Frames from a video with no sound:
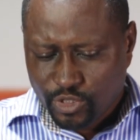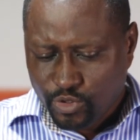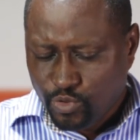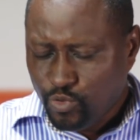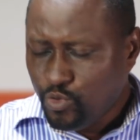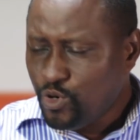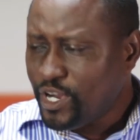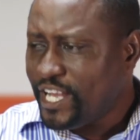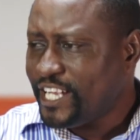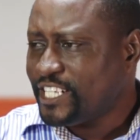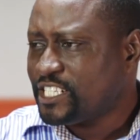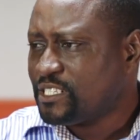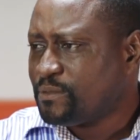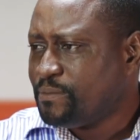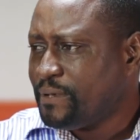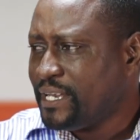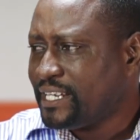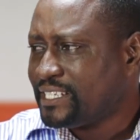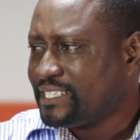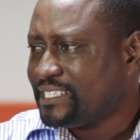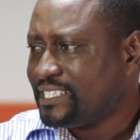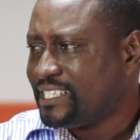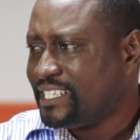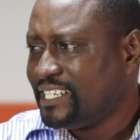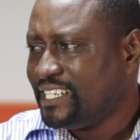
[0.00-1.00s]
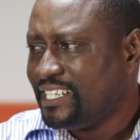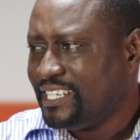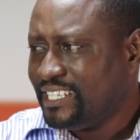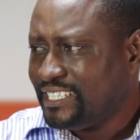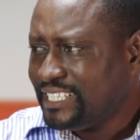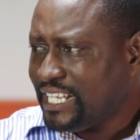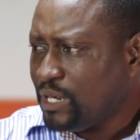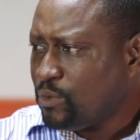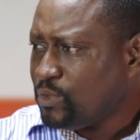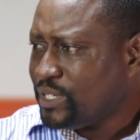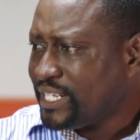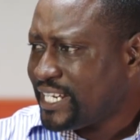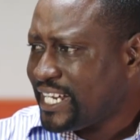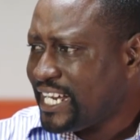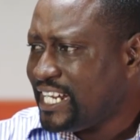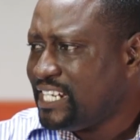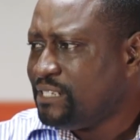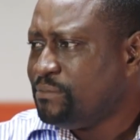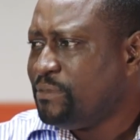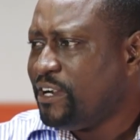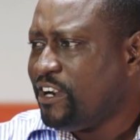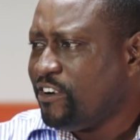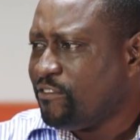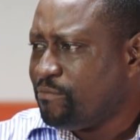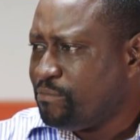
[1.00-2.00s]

you will expect that with the caliber